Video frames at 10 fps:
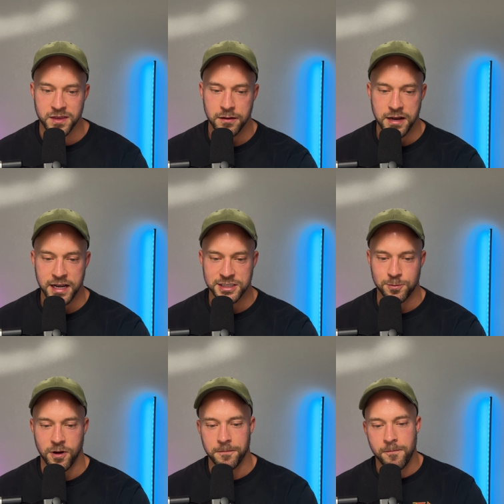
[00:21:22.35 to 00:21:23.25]
Next
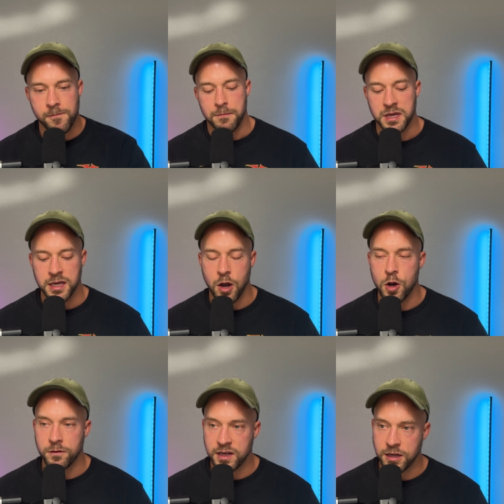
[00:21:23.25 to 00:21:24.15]
one, me
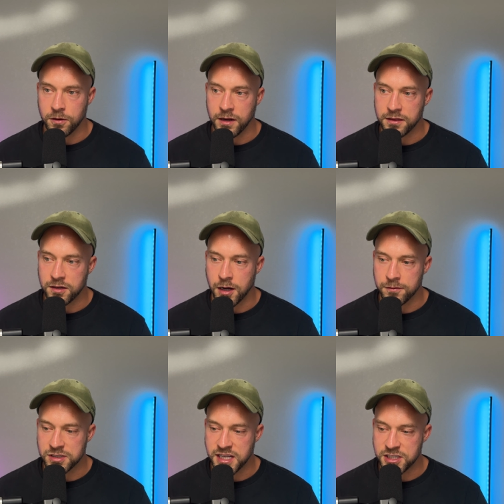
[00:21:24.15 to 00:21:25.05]
overhearing the
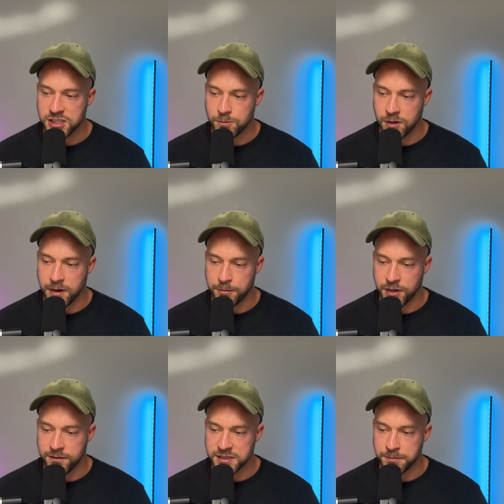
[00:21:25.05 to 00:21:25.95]
conversation where my
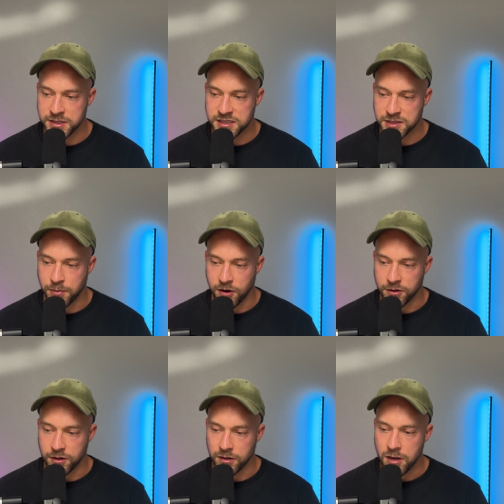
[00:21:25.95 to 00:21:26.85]
previous business
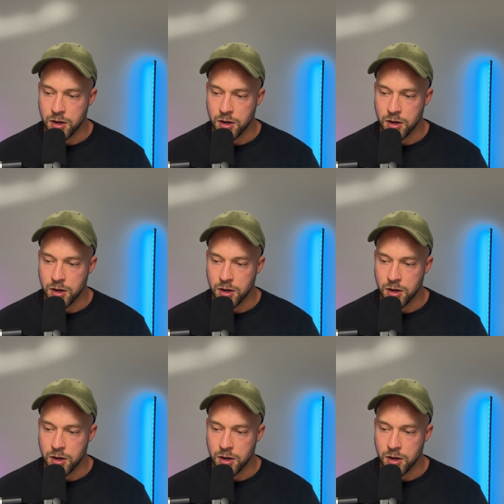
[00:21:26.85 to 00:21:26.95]
partner